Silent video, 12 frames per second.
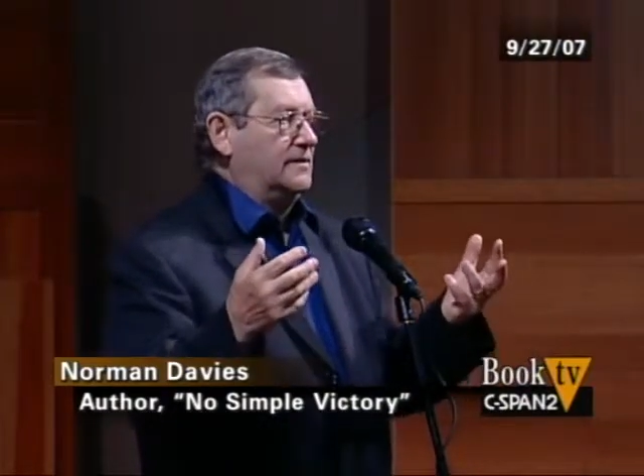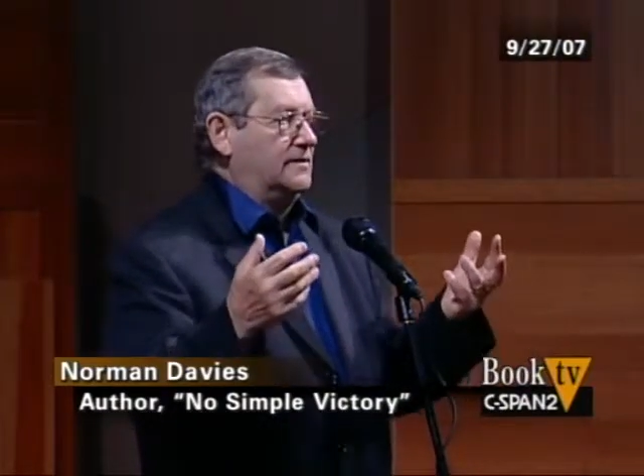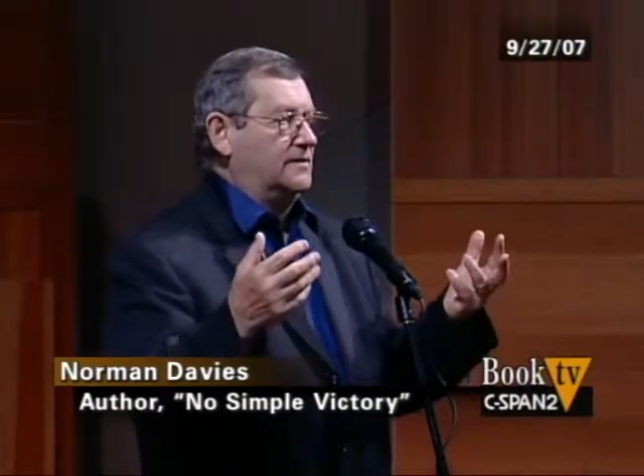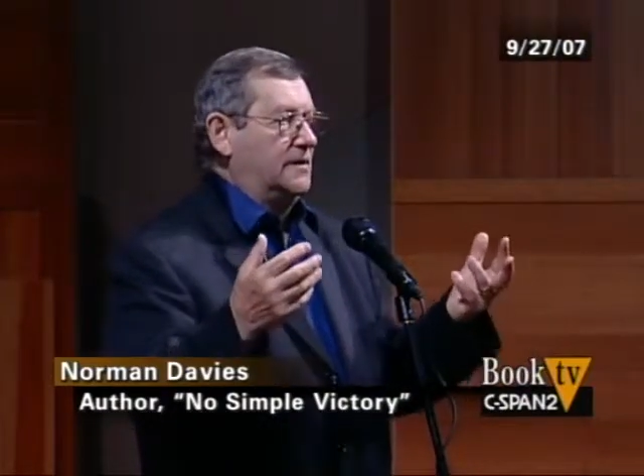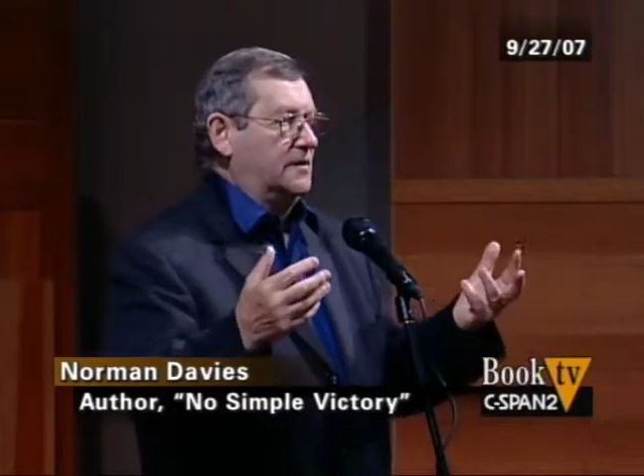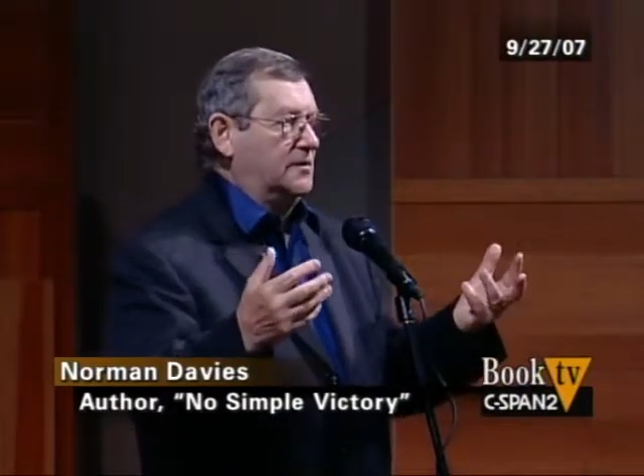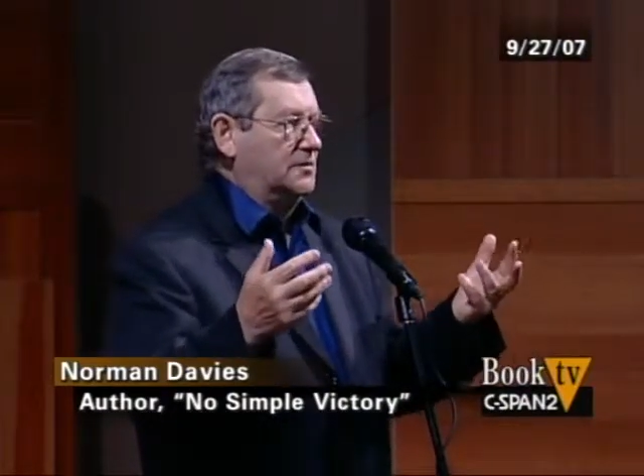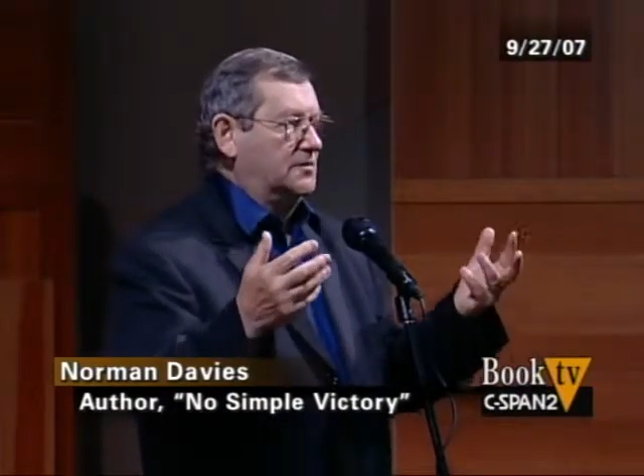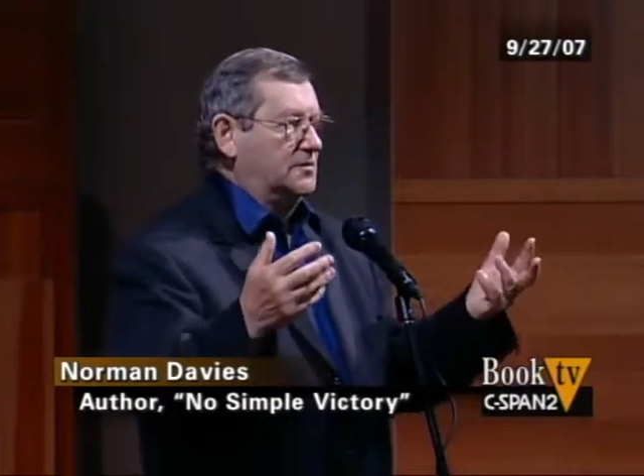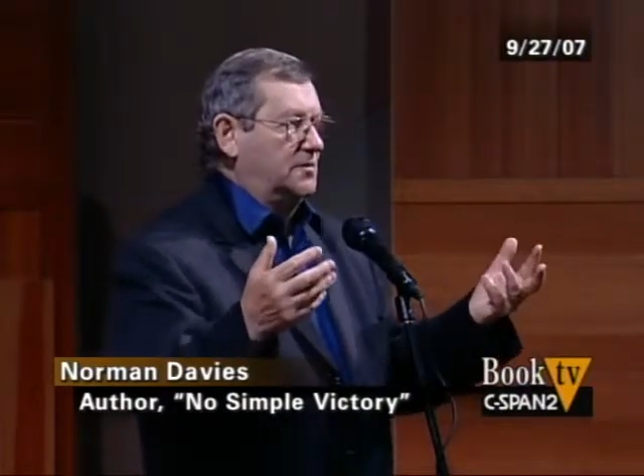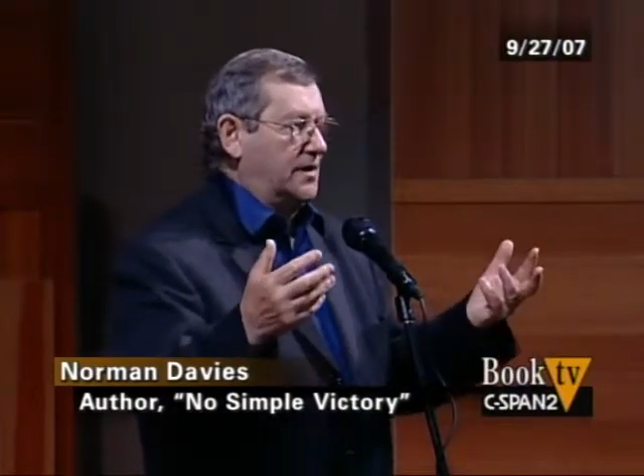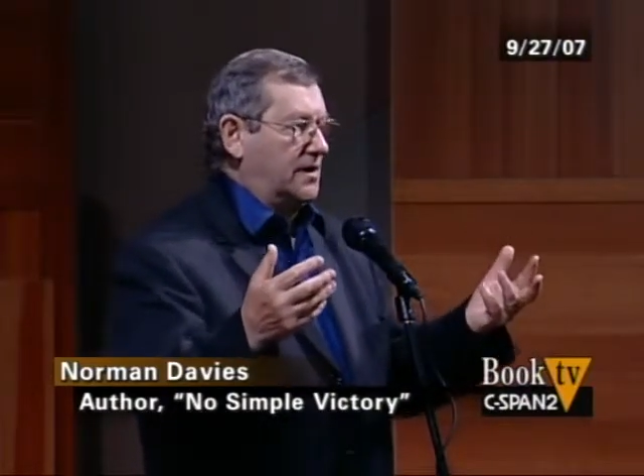
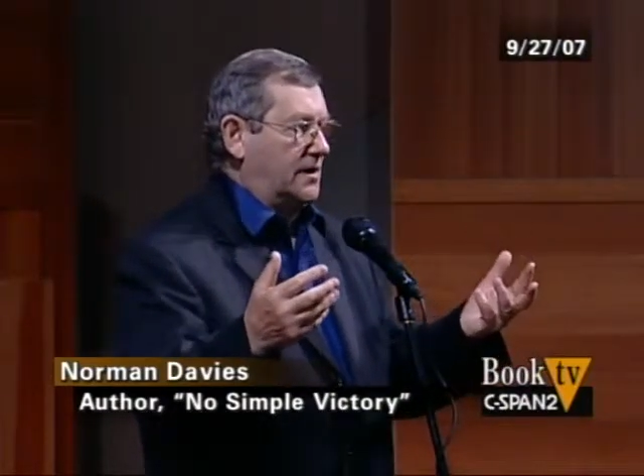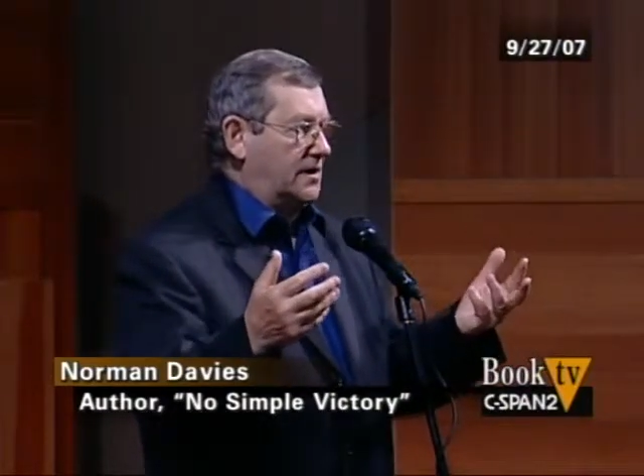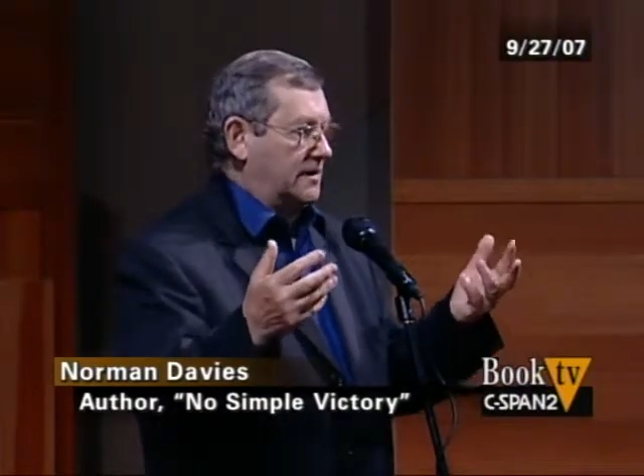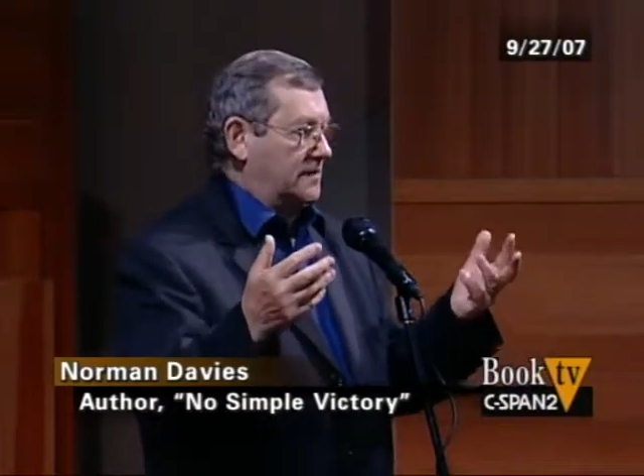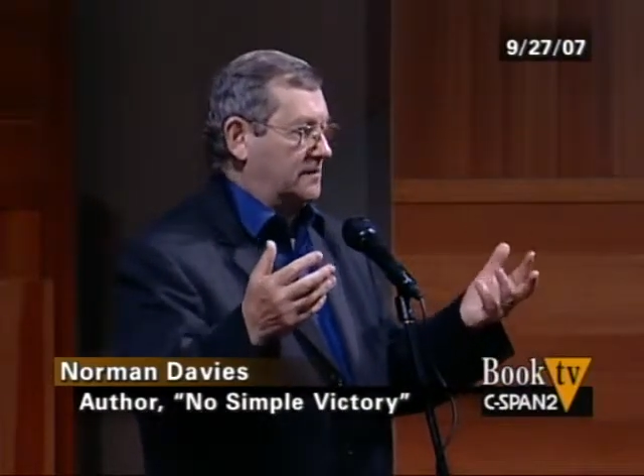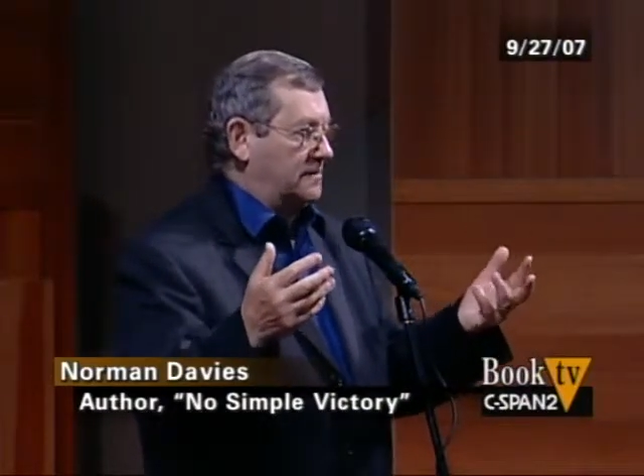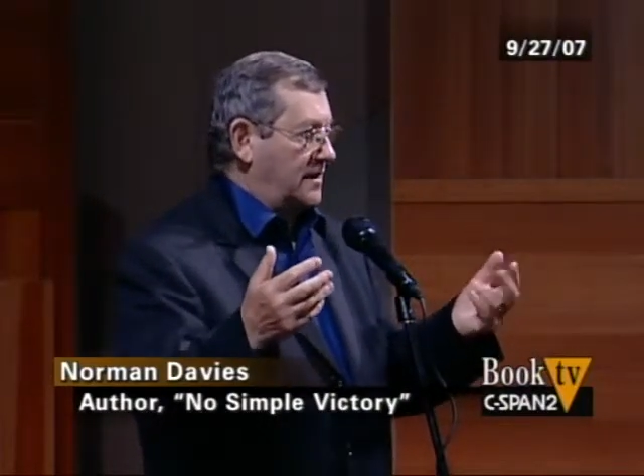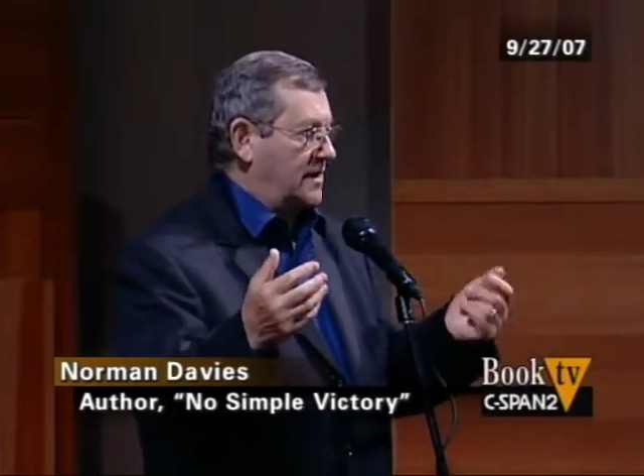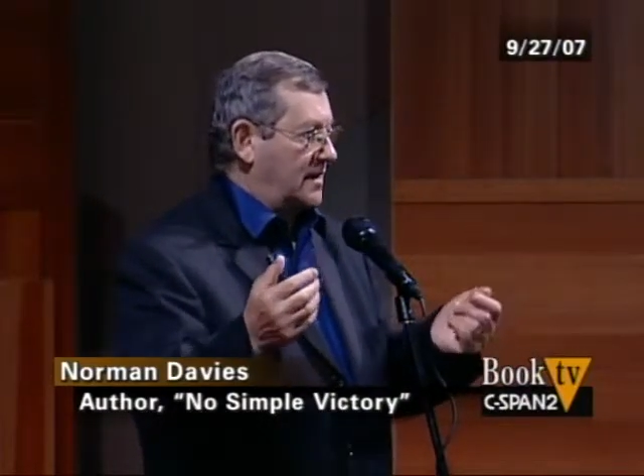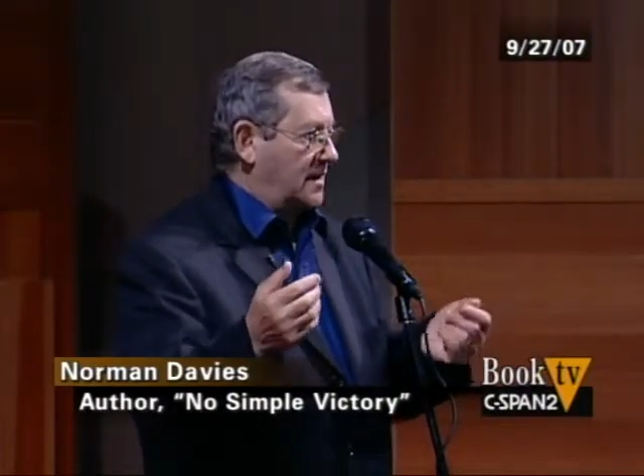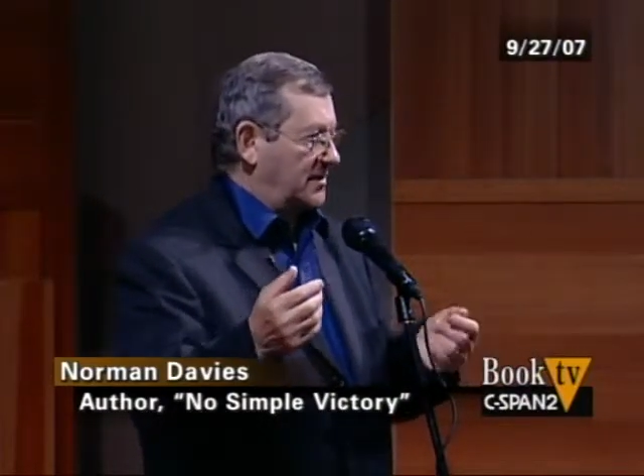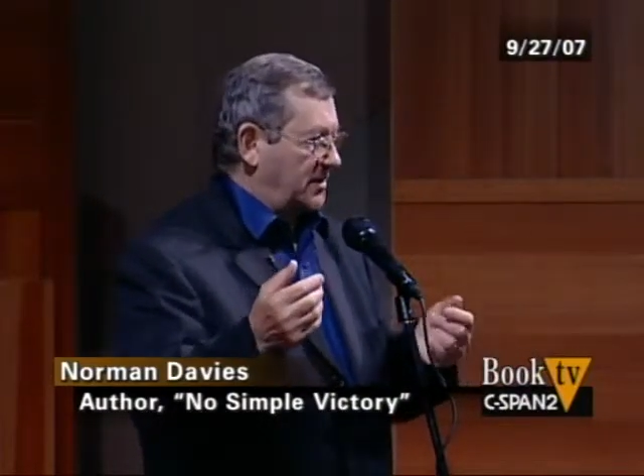filmed by
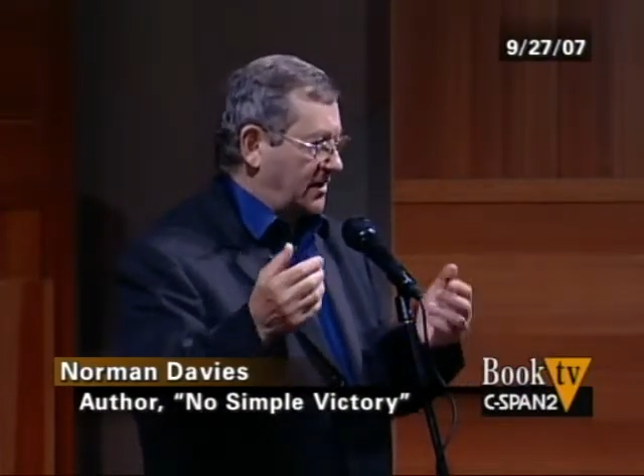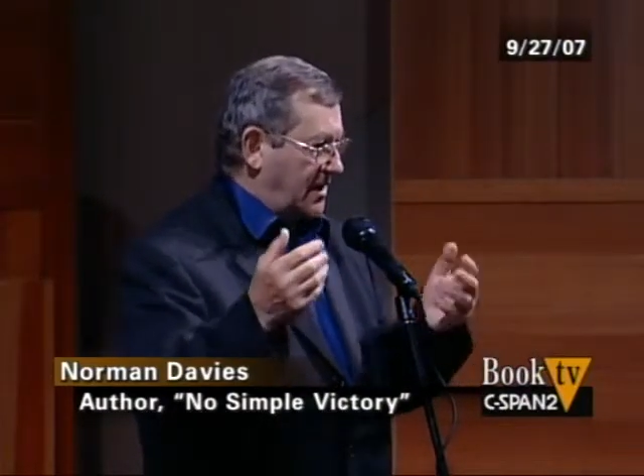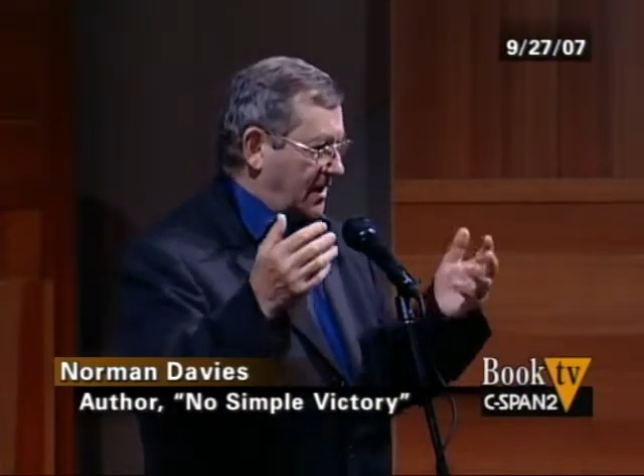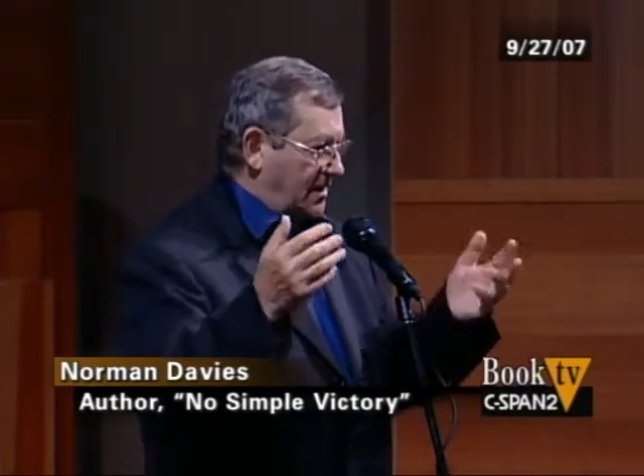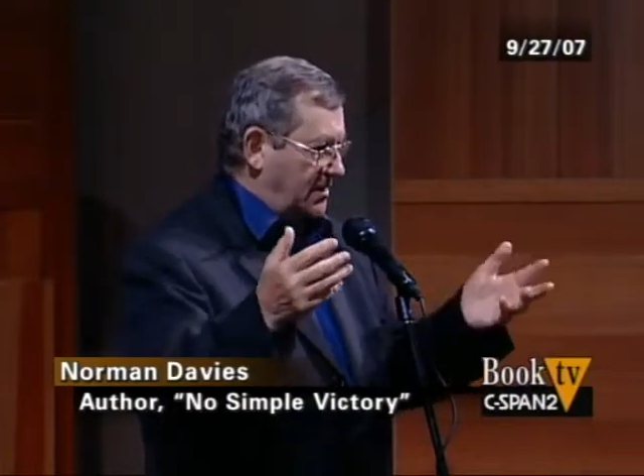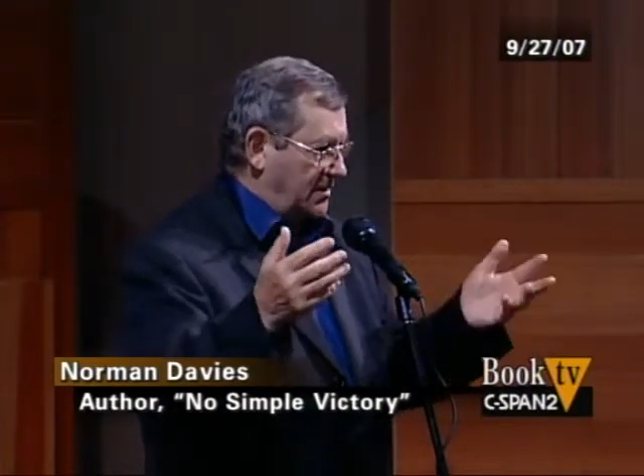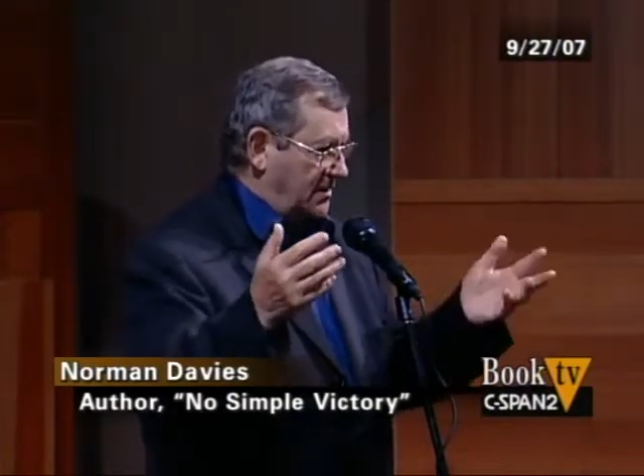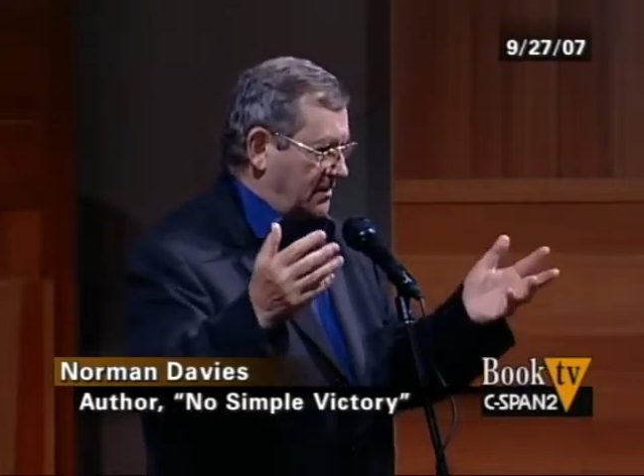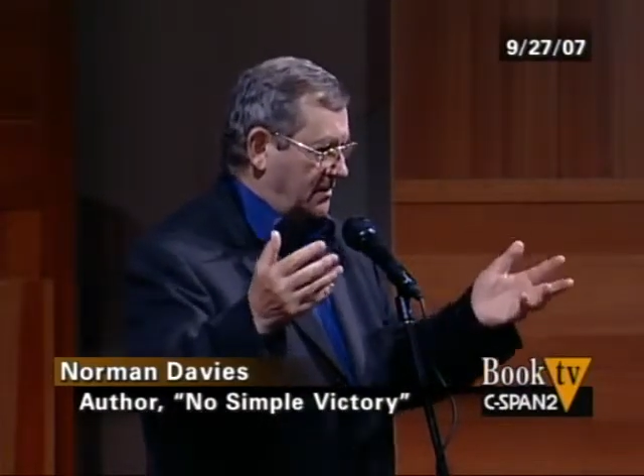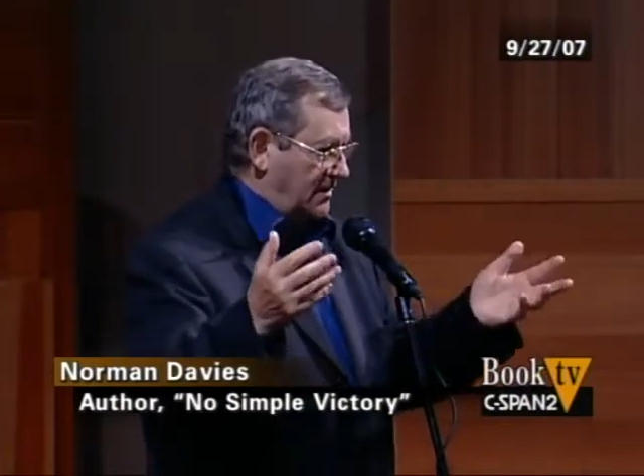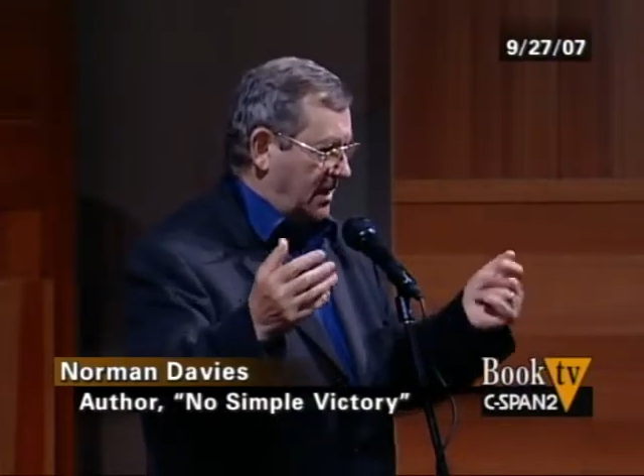Red Army car uh,